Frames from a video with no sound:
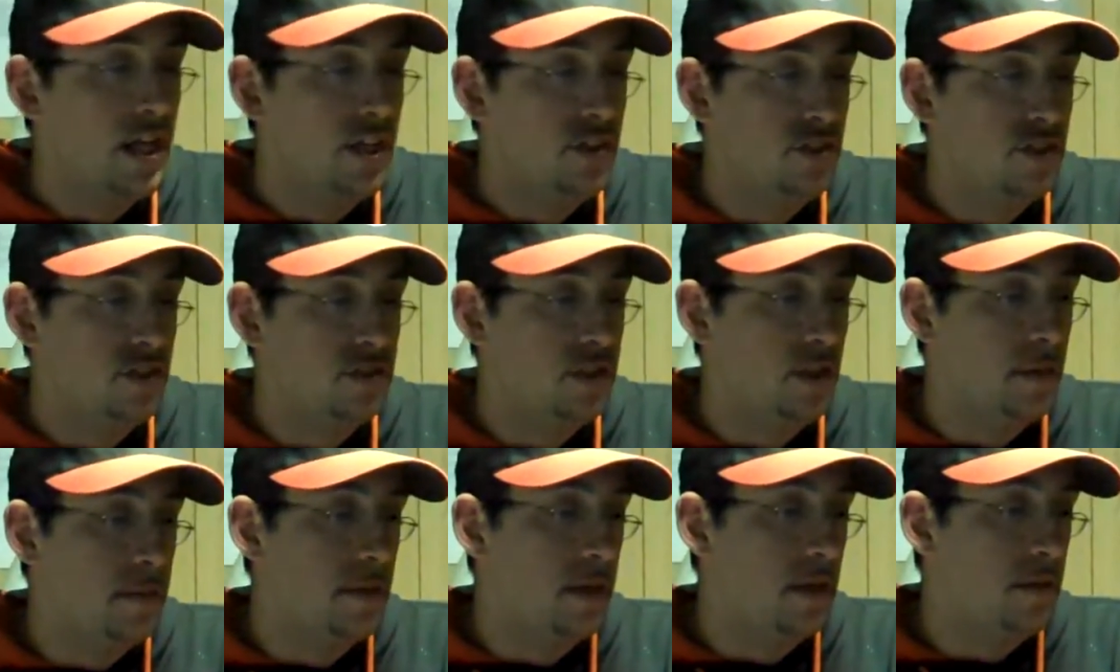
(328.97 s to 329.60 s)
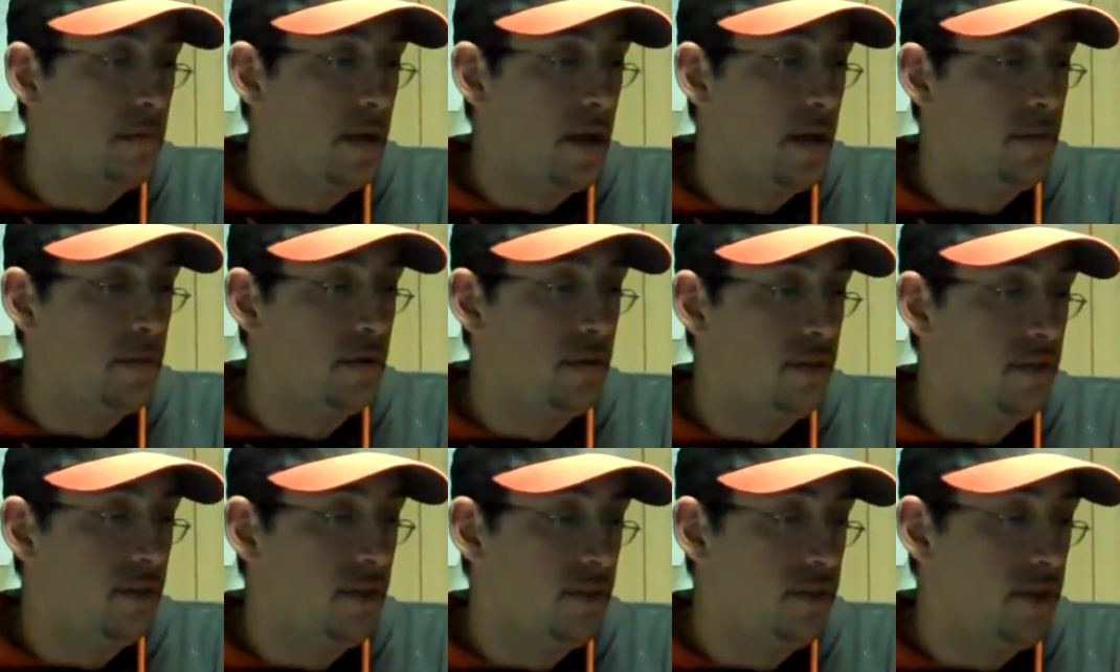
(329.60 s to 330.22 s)
Just something
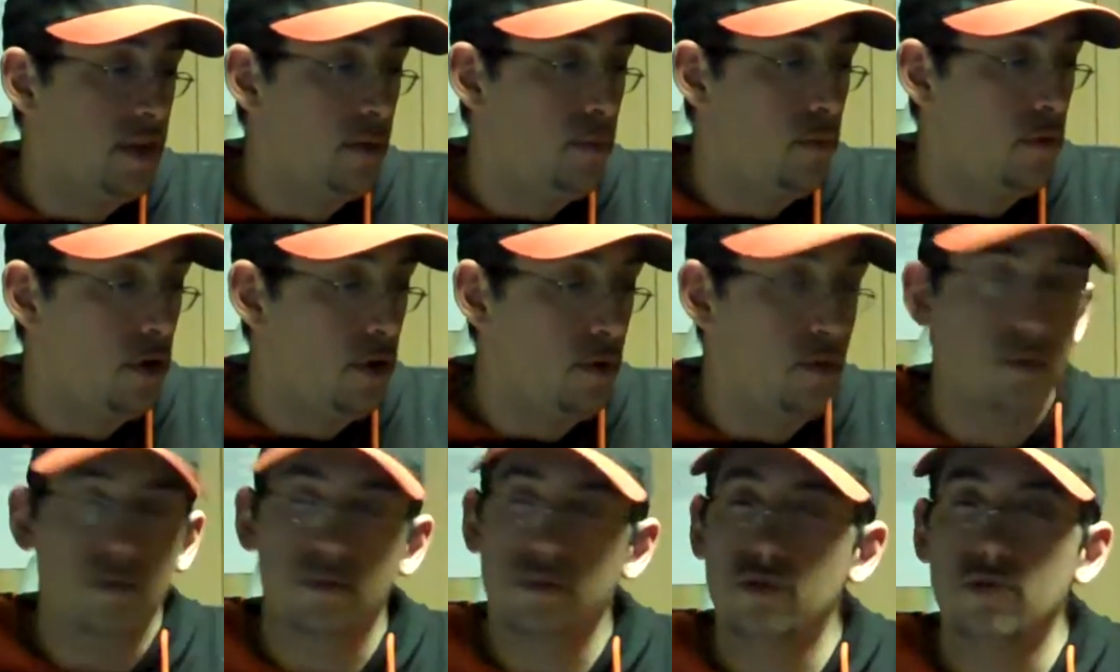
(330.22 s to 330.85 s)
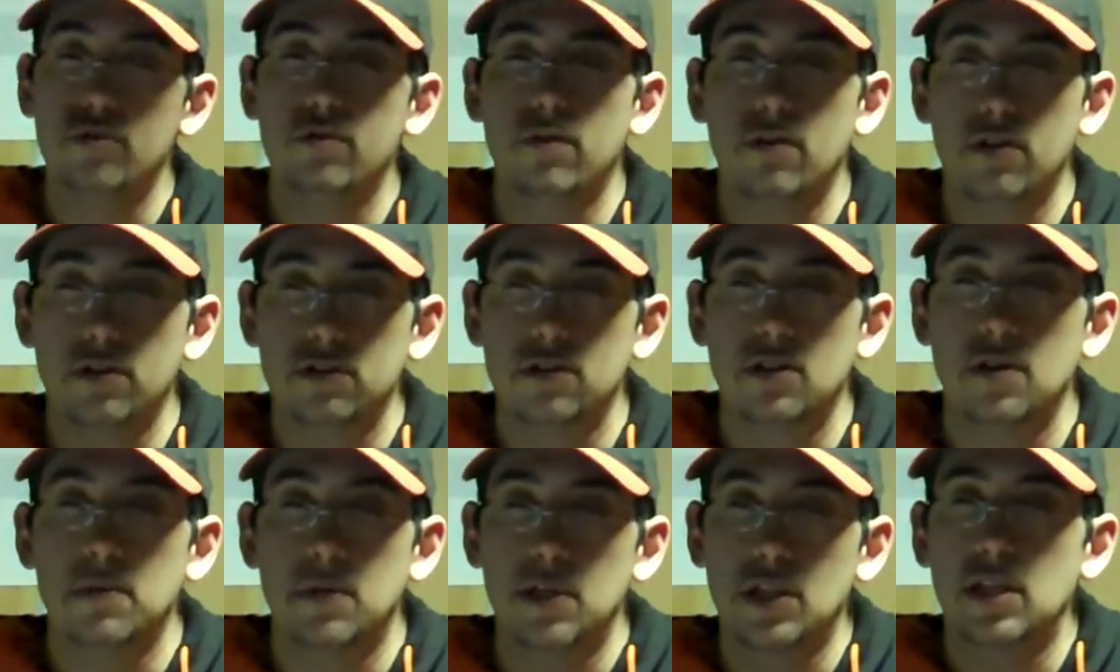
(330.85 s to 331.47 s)
maybe if they want to improve on
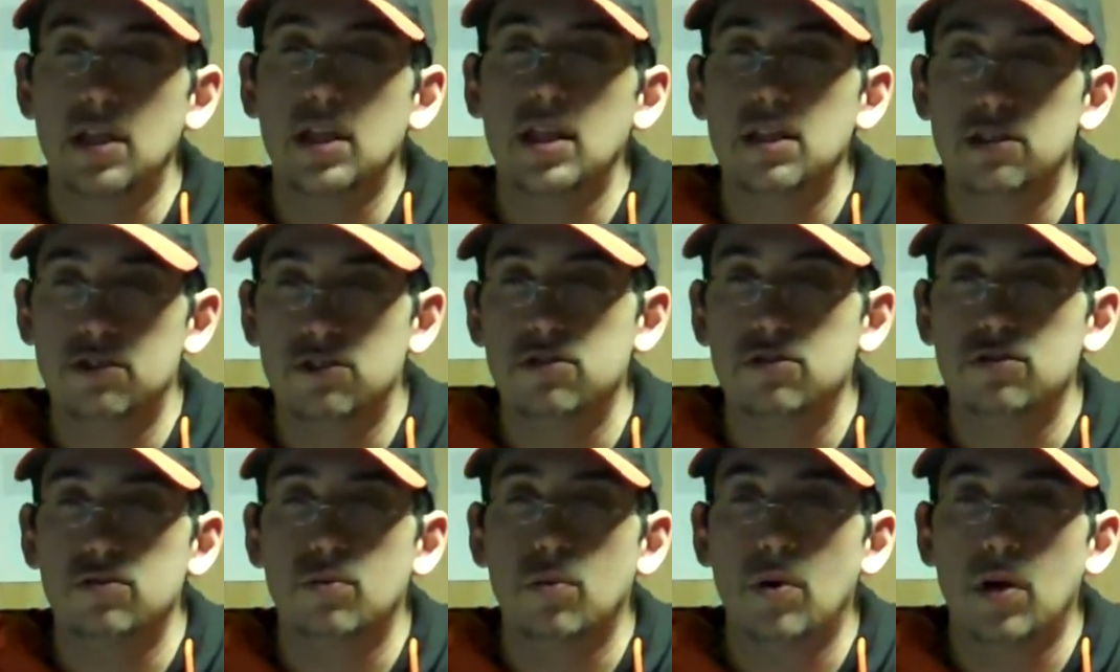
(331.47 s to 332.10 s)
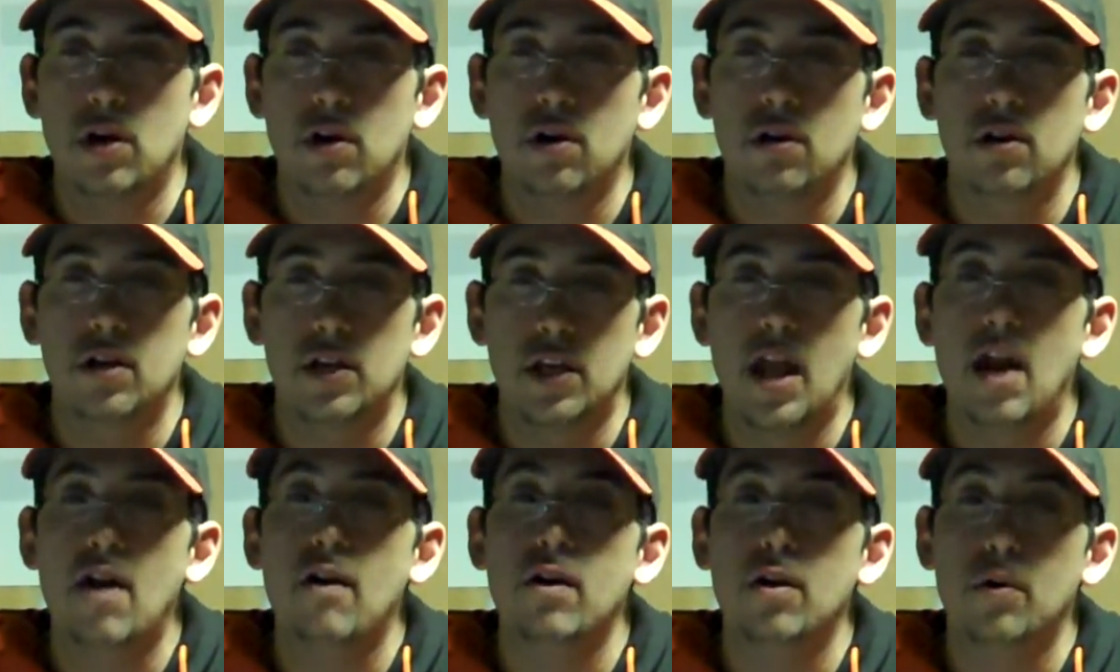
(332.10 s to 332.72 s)
something, this is where
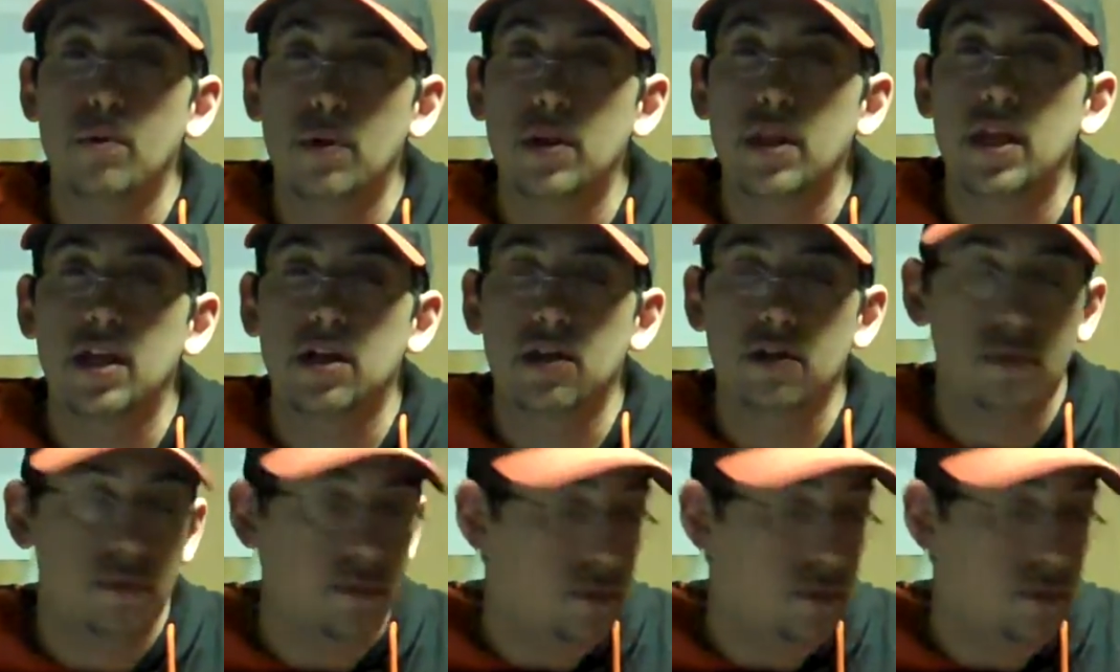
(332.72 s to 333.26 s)
an area where they can